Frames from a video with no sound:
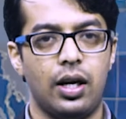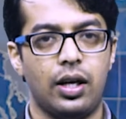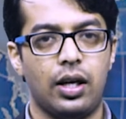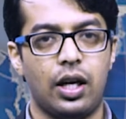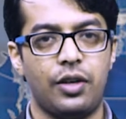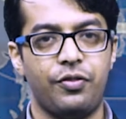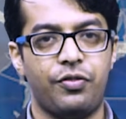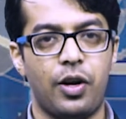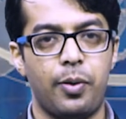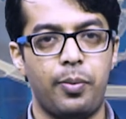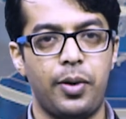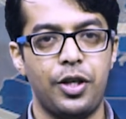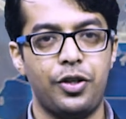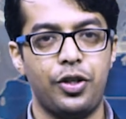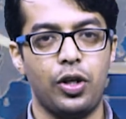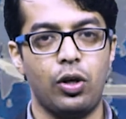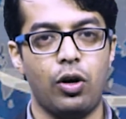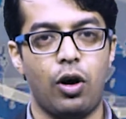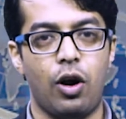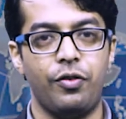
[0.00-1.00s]

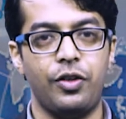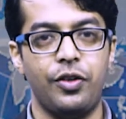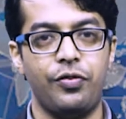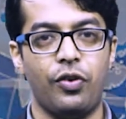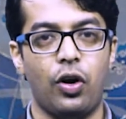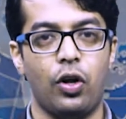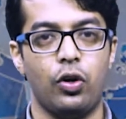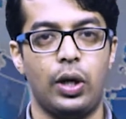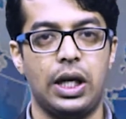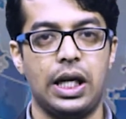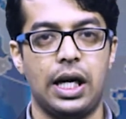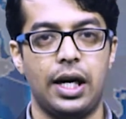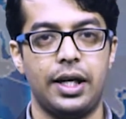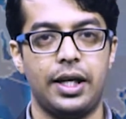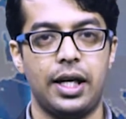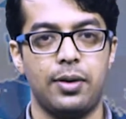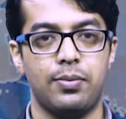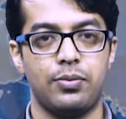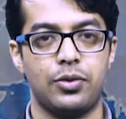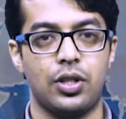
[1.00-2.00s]
Confirmation of the following
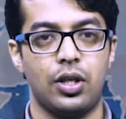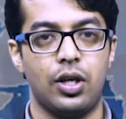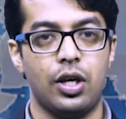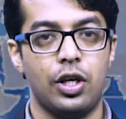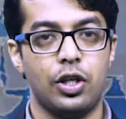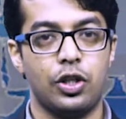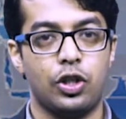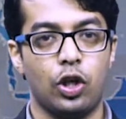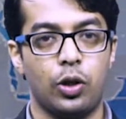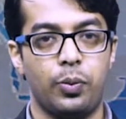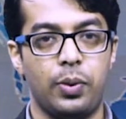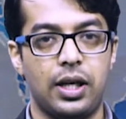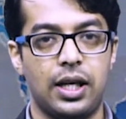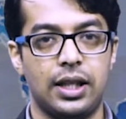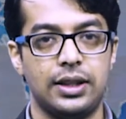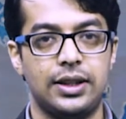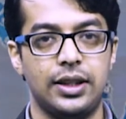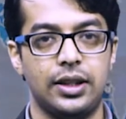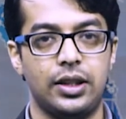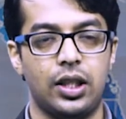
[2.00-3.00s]
items should be
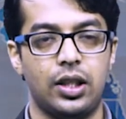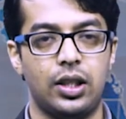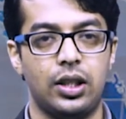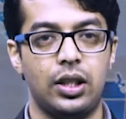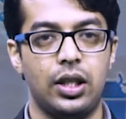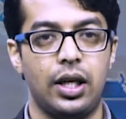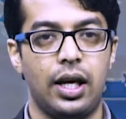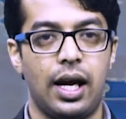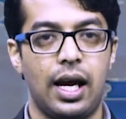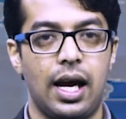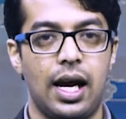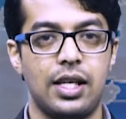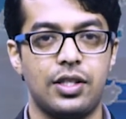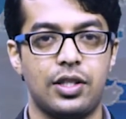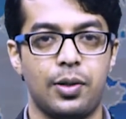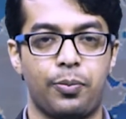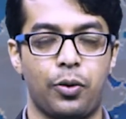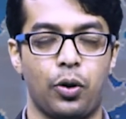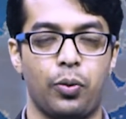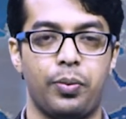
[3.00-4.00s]
considered as
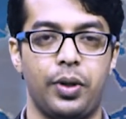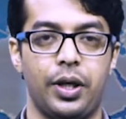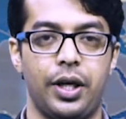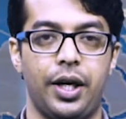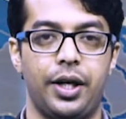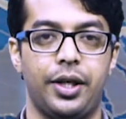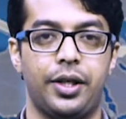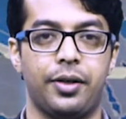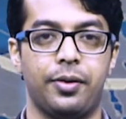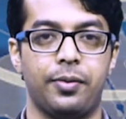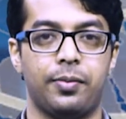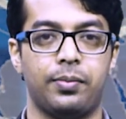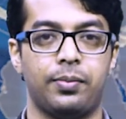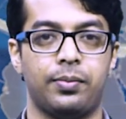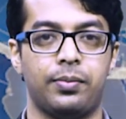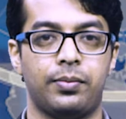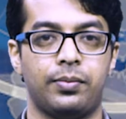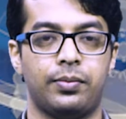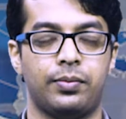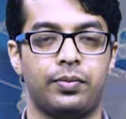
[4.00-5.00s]
appropriate:
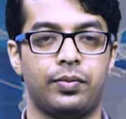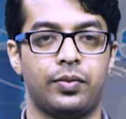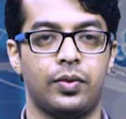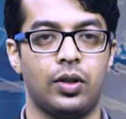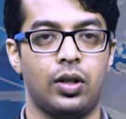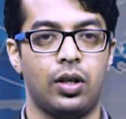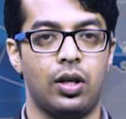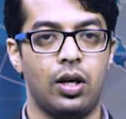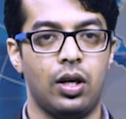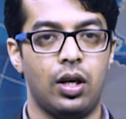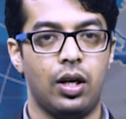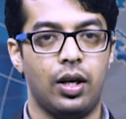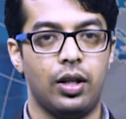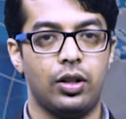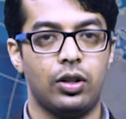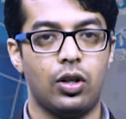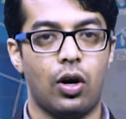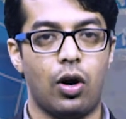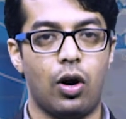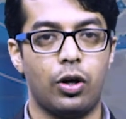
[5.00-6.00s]

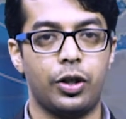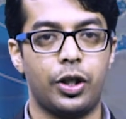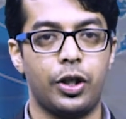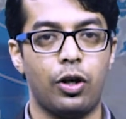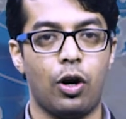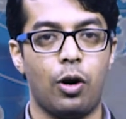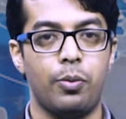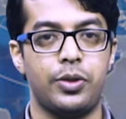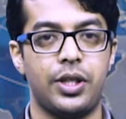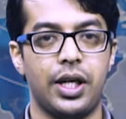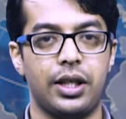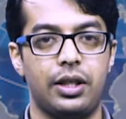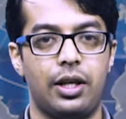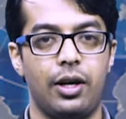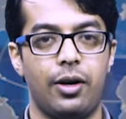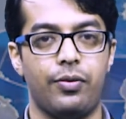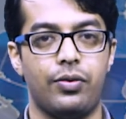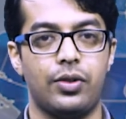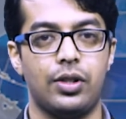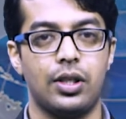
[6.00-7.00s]
the audit
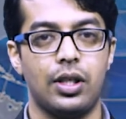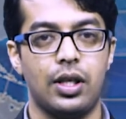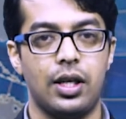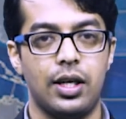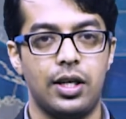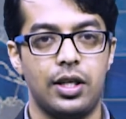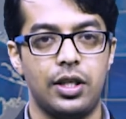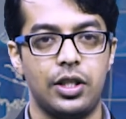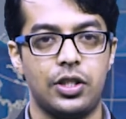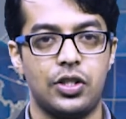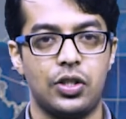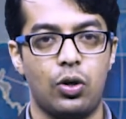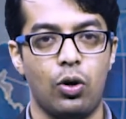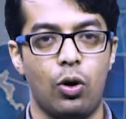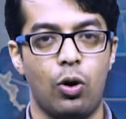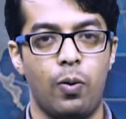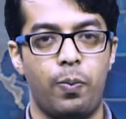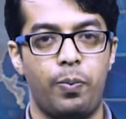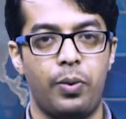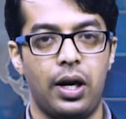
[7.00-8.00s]
objectives,
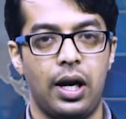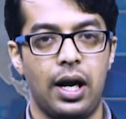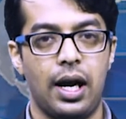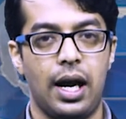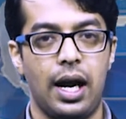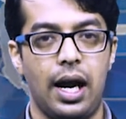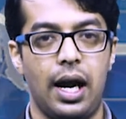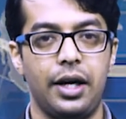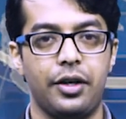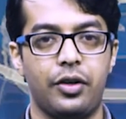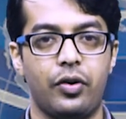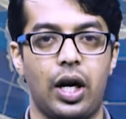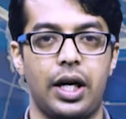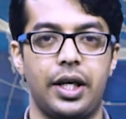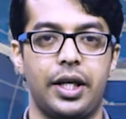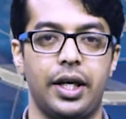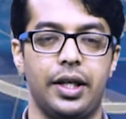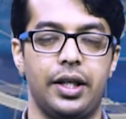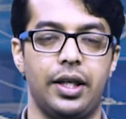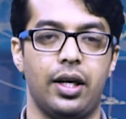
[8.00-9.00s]
scope, and
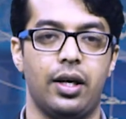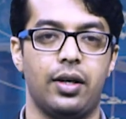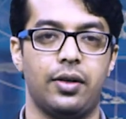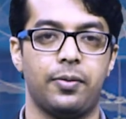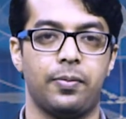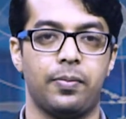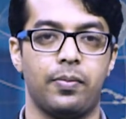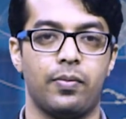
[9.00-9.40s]
criteria,